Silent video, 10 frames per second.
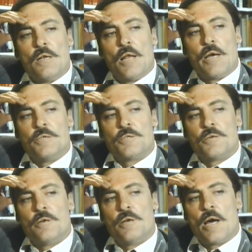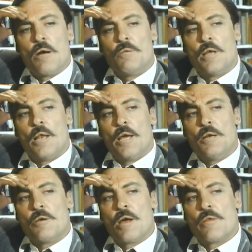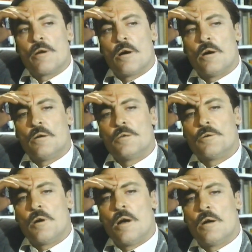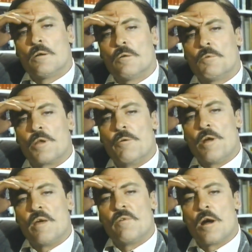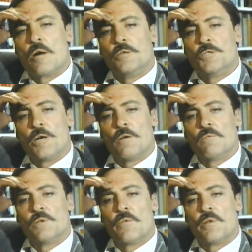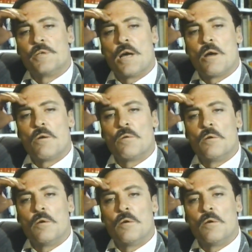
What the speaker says: Lights turned down, they lay together hull to hull where the graveyard shelves on the town.